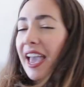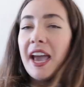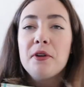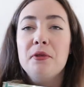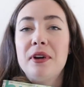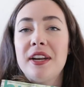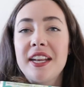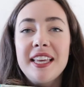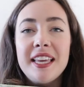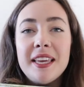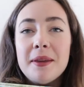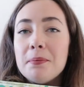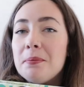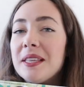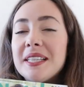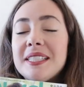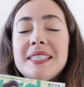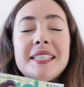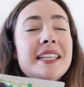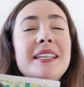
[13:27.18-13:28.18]
I want to keep
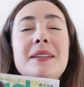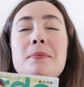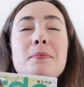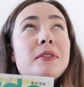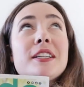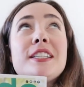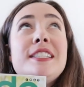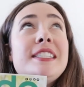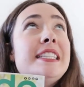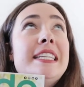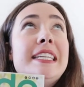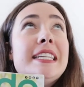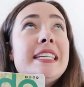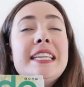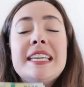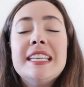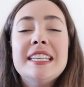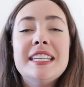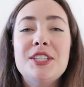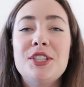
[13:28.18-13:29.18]
this in
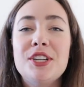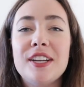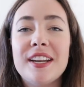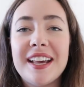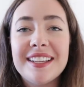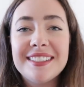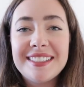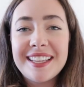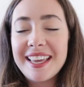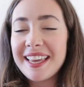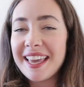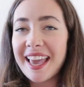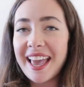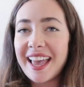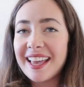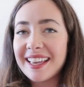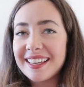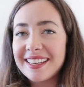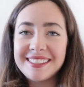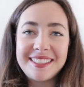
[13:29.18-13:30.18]
pristine condition as I
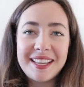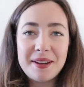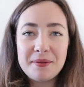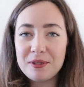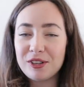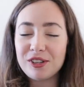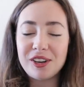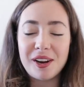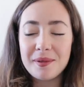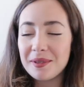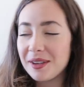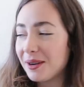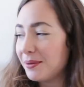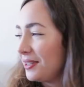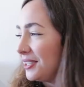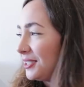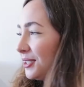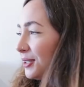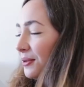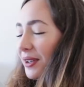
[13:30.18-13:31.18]
can because I'm sure I'm going to
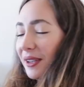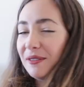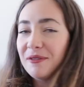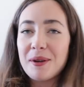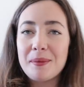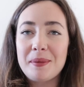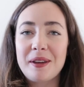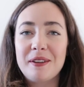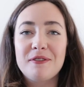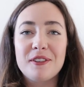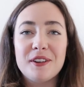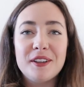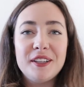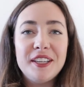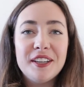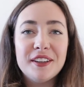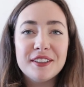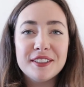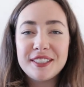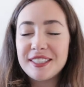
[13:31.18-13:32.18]
be sewing from it for
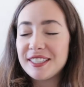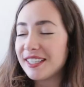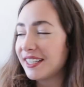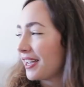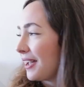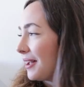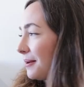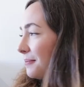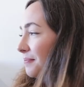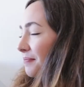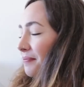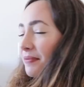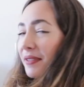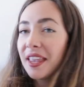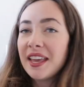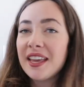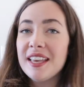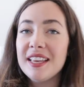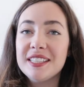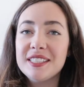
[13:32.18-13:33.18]
years to come.
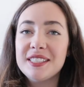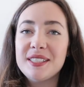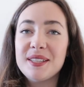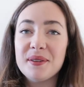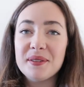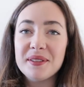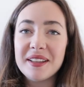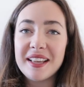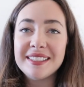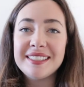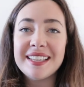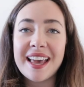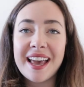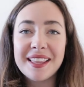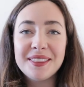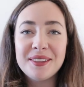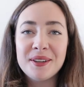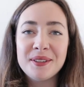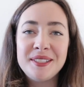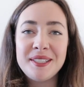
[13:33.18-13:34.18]
So let's
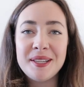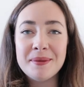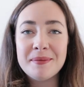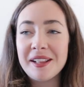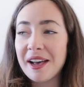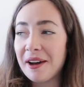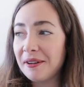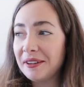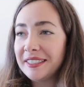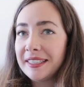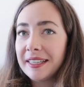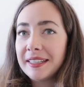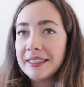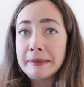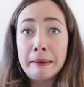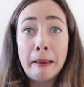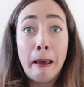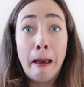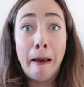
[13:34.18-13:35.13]
add those seam allowances.